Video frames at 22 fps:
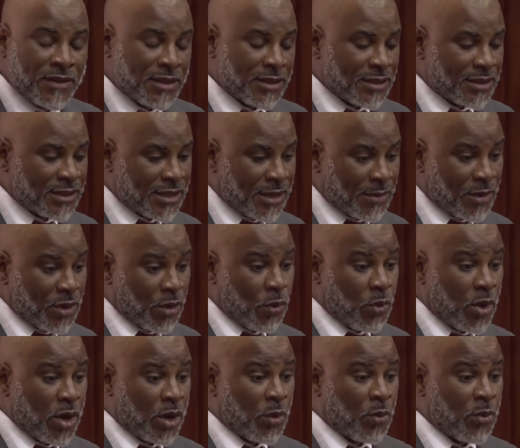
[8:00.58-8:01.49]
some of the
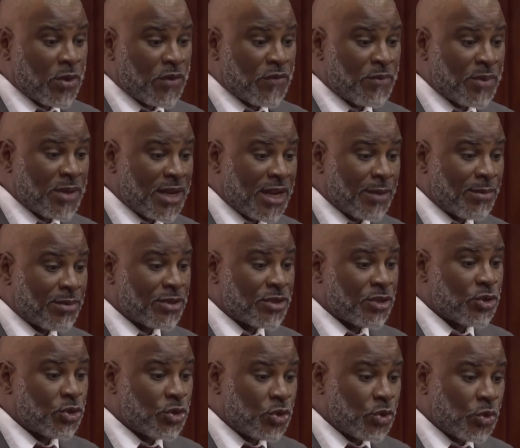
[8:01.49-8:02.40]
work we've been able to
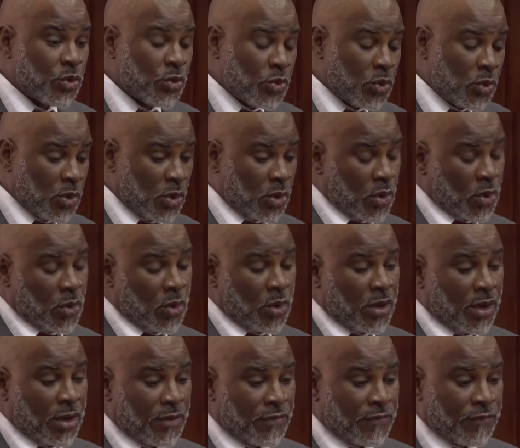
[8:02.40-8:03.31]
do
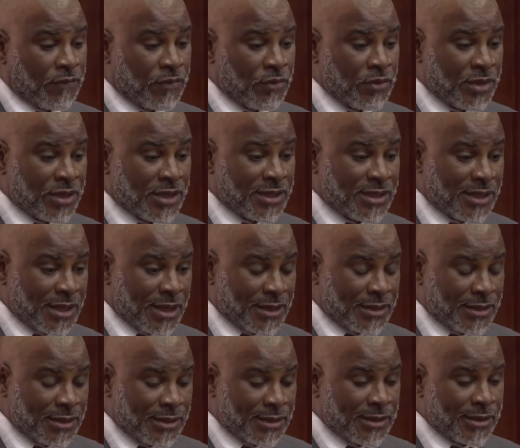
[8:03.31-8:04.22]
through the
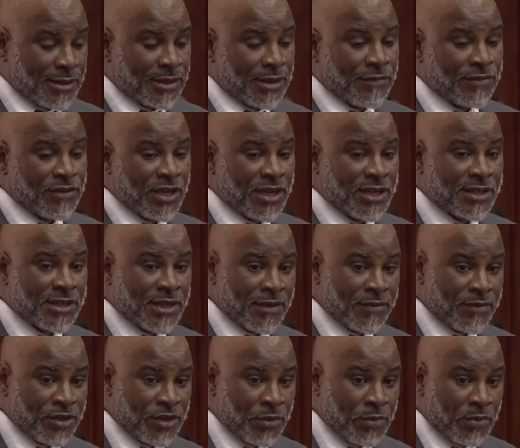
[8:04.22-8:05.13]
assistance of
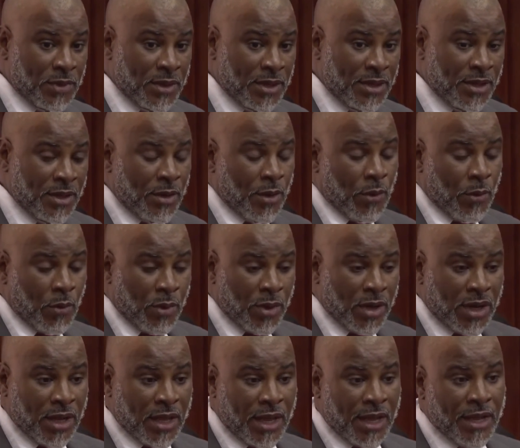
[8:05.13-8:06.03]
SGP will
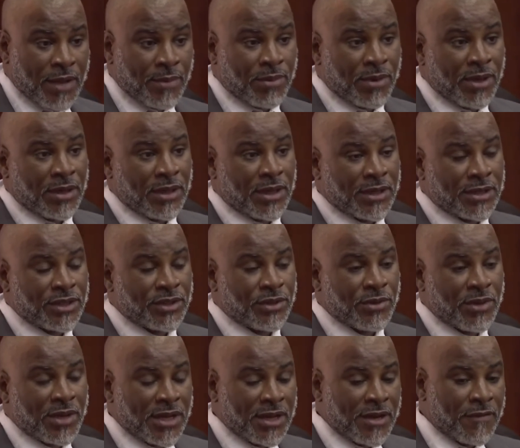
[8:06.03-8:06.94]
enable us
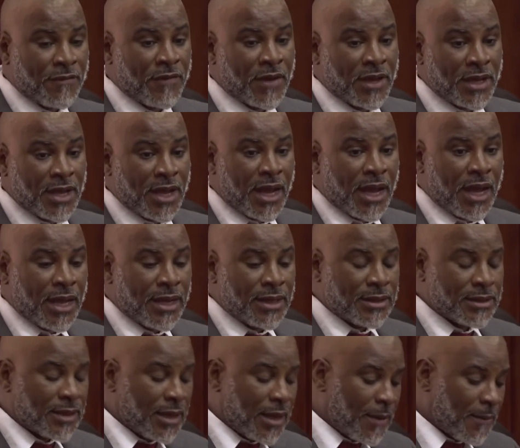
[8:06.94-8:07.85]
to innovate and
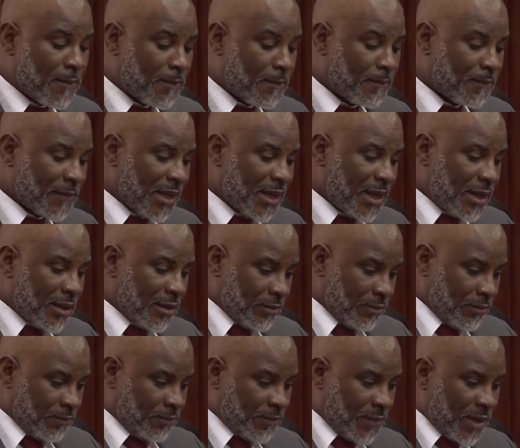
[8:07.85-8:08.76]

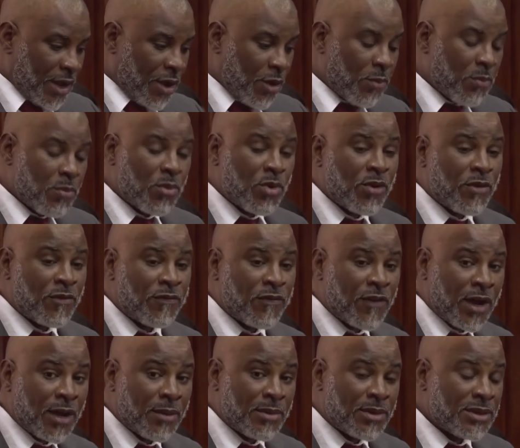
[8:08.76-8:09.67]
help more
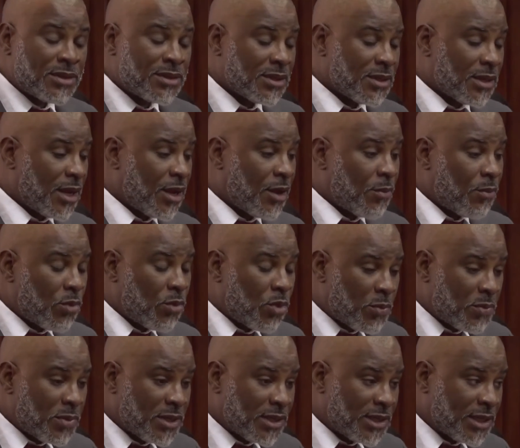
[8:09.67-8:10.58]
farmers and help more
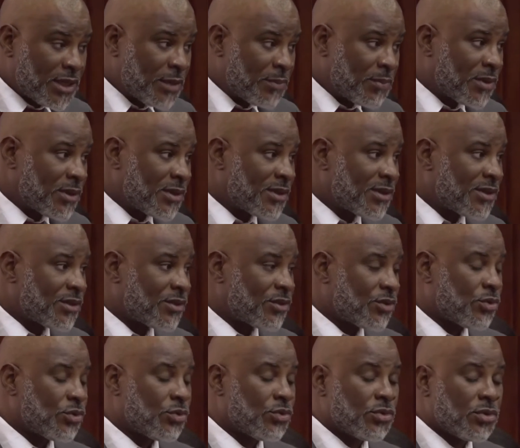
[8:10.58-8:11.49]
beekeepers
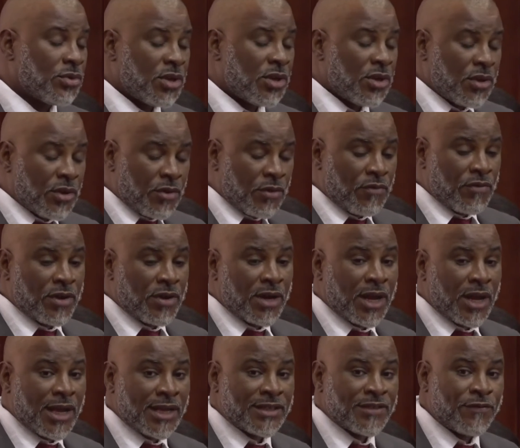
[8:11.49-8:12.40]
to
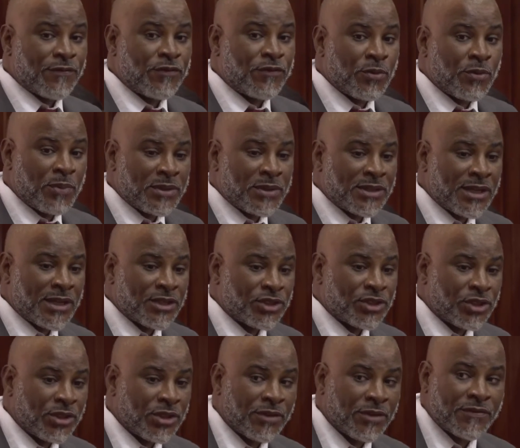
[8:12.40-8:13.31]
realize the full
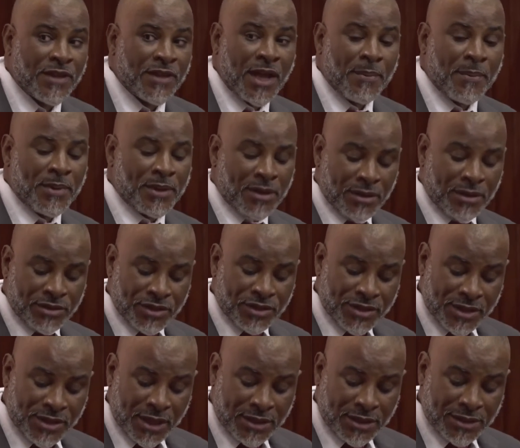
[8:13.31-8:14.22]
potential of the apiculture
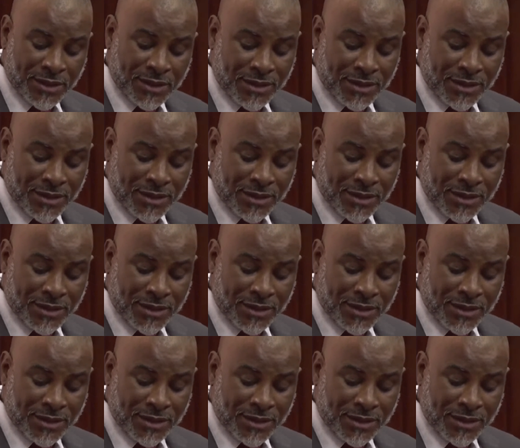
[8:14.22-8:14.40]
sector.